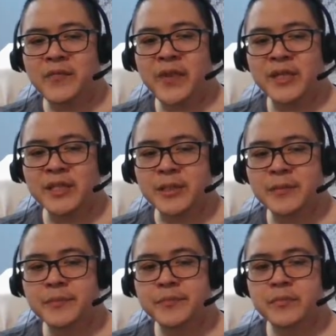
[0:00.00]
Vigil.
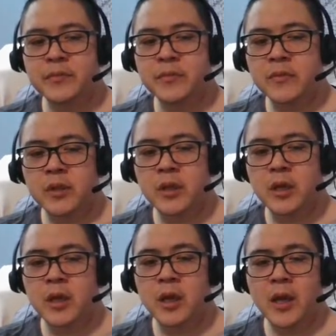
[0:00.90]

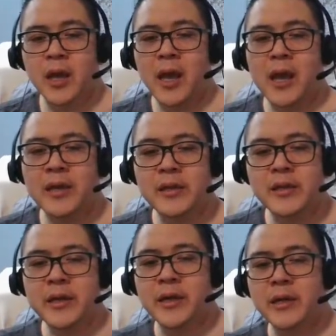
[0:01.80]
And
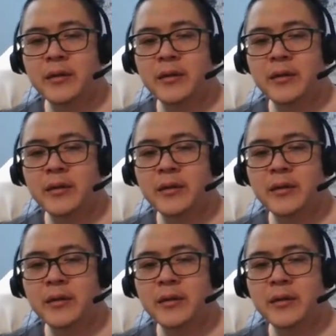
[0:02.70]
the